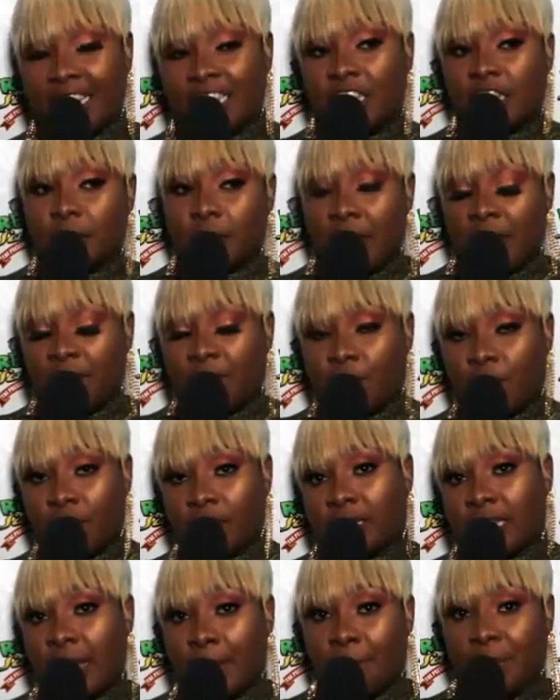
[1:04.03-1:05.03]
this is my
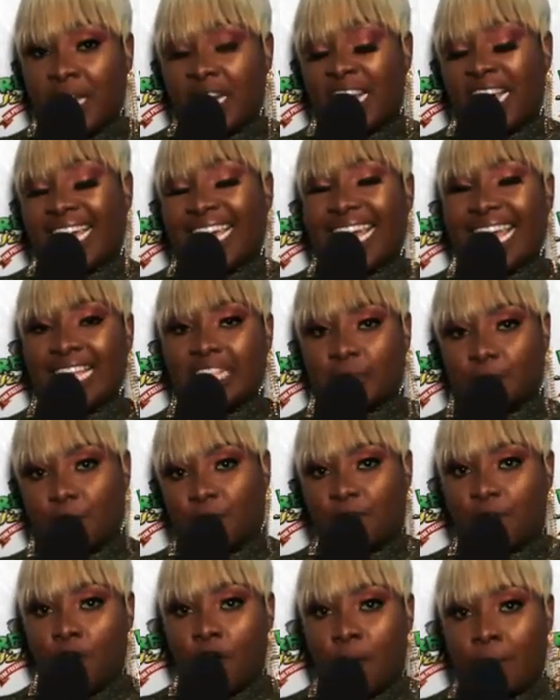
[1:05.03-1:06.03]
first time being a
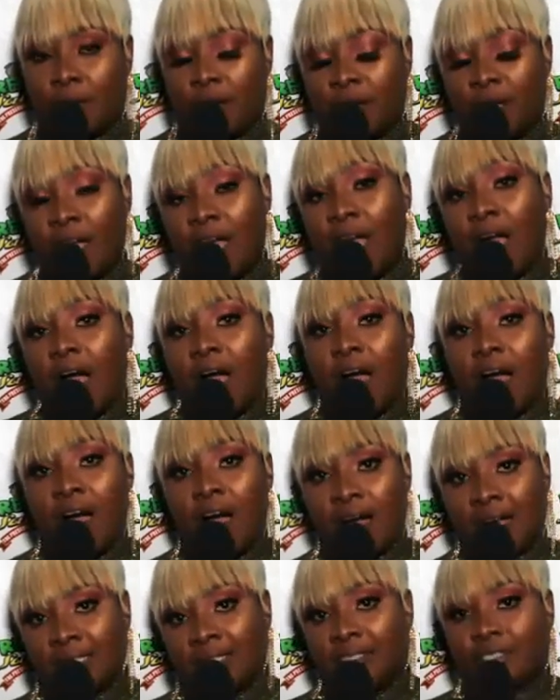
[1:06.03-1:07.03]
guest performer
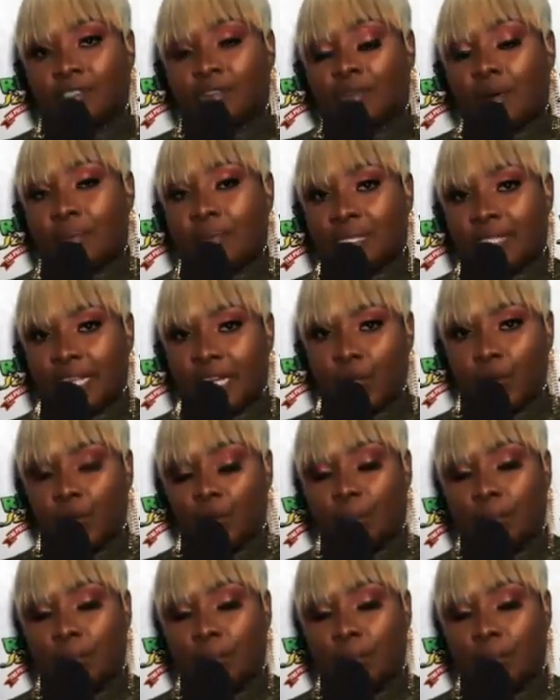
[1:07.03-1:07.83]
on Rebel Salute,